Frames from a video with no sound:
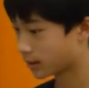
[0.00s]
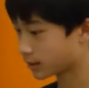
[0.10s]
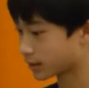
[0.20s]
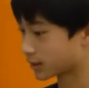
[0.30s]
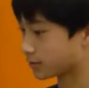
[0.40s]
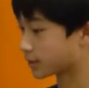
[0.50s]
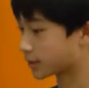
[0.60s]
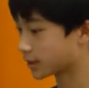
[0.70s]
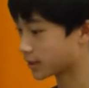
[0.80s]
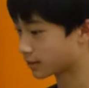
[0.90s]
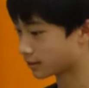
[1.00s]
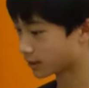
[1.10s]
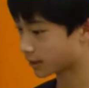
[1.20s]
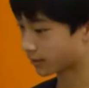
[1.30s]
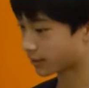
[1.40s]
How does it work?
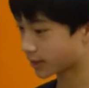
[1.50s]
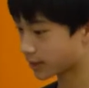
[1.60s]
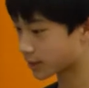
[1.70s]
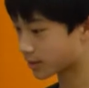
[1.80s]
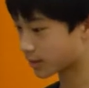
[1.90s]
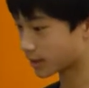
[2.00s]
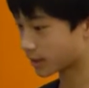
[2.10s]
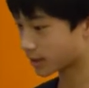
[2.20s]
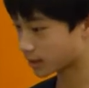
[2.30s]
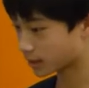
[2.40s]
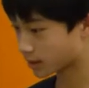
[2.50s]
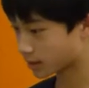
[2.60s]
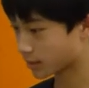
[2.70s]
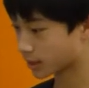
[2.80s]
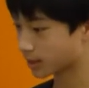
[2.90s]
Well, everything is put into
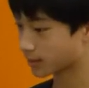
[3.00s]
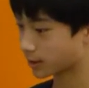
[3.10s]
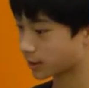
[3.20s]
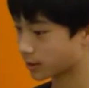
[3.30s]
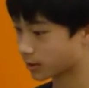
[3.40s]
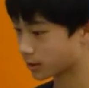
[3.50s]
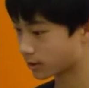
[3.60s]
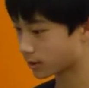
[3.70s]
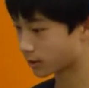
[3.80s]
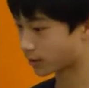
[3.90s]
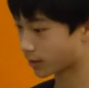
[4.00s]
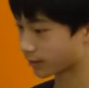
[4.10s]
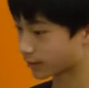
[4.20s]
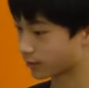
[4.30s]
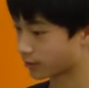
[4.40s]
place by the code and
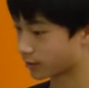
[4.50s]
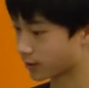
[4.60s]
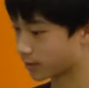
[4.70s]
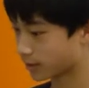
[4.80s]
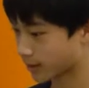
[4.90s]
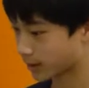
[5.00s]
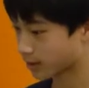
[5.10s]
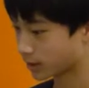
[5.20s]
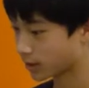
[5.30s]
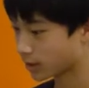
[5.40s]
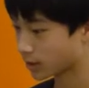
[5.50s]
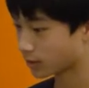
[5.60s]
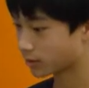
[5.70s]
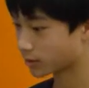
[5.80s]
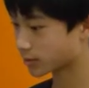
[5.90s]
private void prepared.
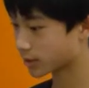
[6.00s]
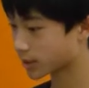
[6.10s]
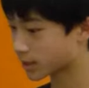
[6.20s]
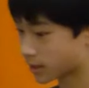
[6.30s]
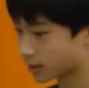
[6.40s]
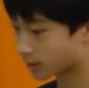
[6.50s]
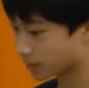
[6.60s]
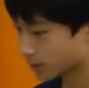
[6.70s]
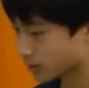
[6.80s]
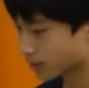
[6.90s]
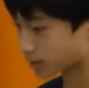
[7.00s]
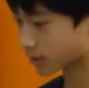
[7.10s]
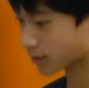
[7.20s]
When you press start, the bloodstream's